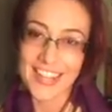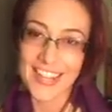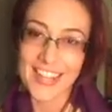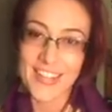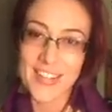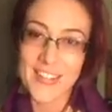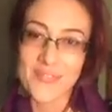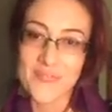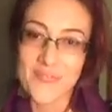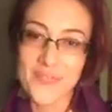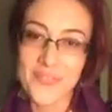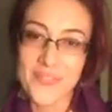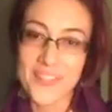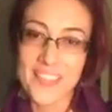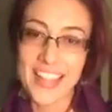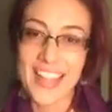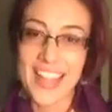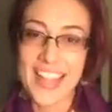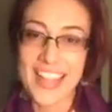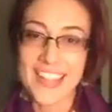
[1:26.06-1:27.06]

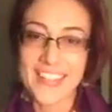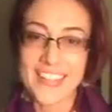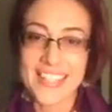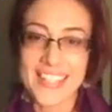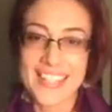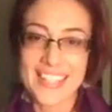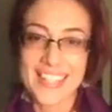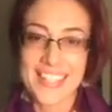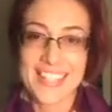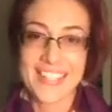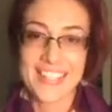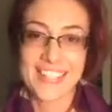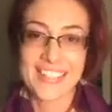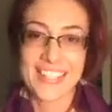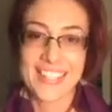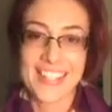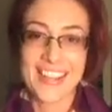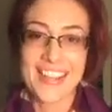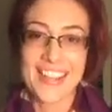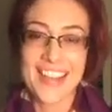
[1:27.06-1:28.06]
hi Chris, hi
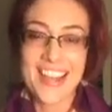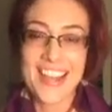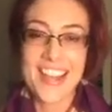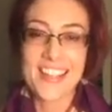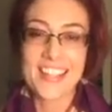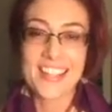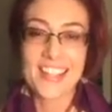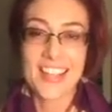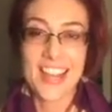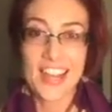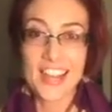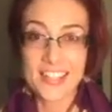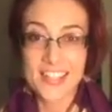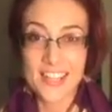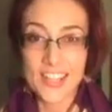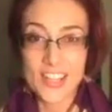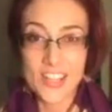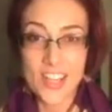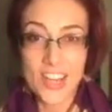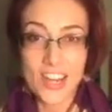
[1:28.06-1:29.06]
Julian. Today's
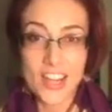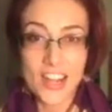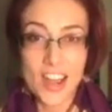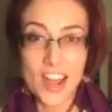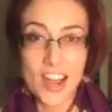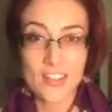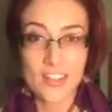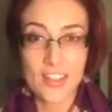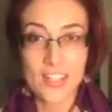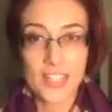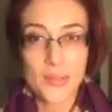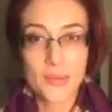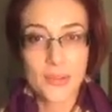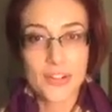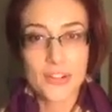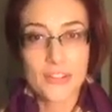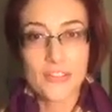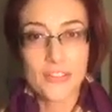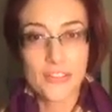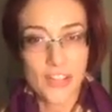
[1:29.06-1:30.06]
session, I really want
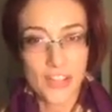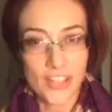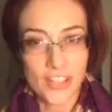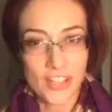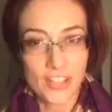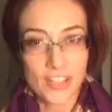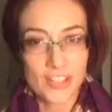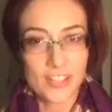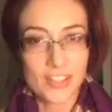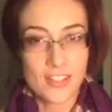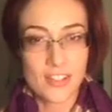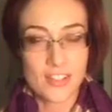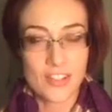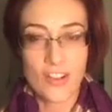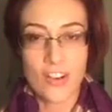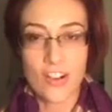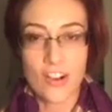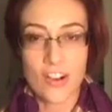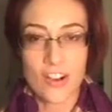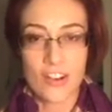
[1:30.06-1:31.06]
to focus
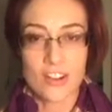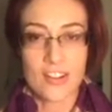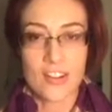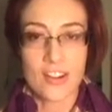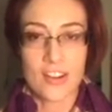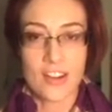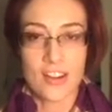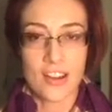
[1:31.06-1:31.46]
on